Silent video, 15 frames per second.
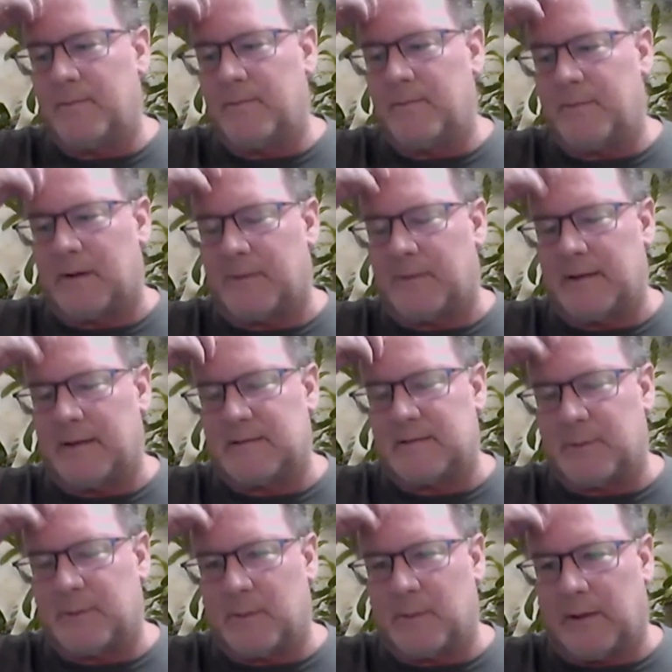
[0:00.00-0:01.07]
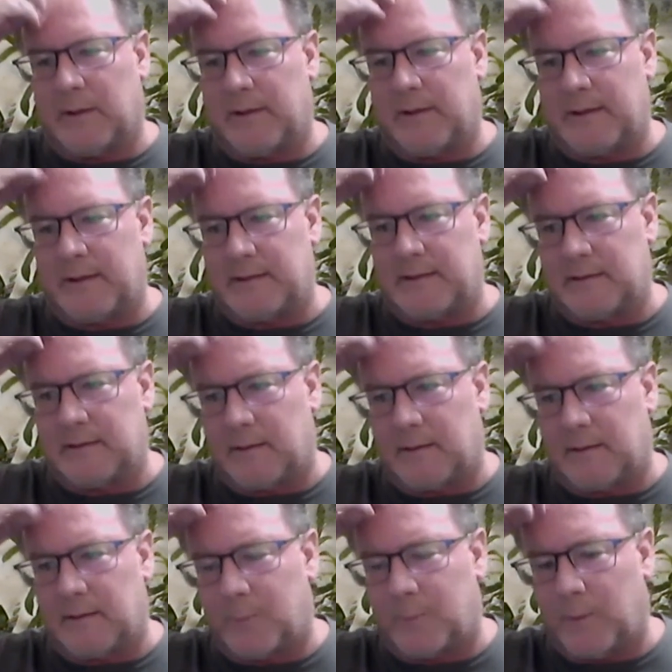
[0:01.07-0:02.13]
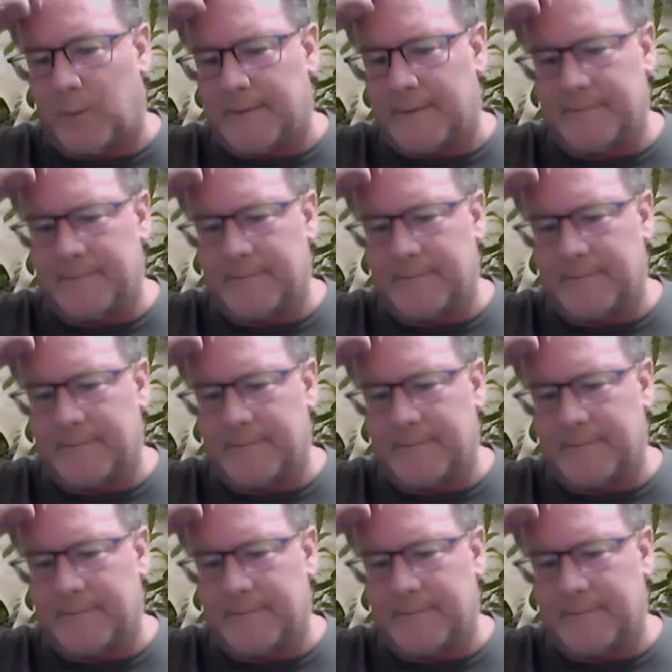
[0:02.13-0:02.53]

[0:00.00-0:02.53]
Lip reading: verify this pretty well, and I think they're on point.